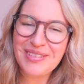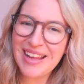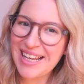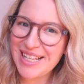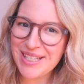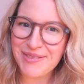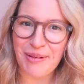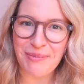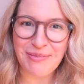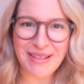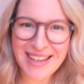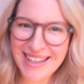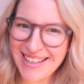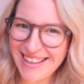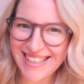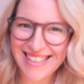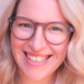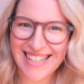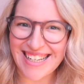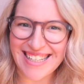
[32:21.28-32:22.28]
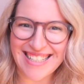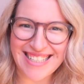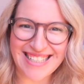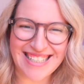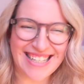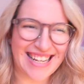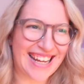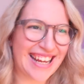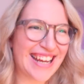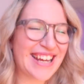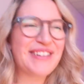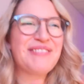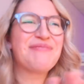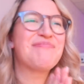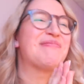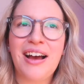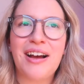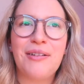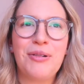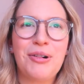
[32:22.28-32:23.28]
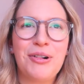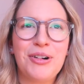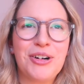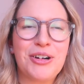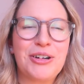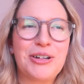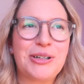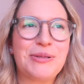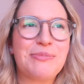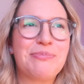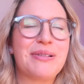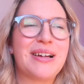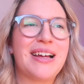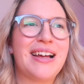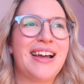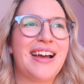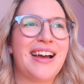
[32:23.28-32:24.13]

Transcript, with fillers: it's my birthday today. I woke up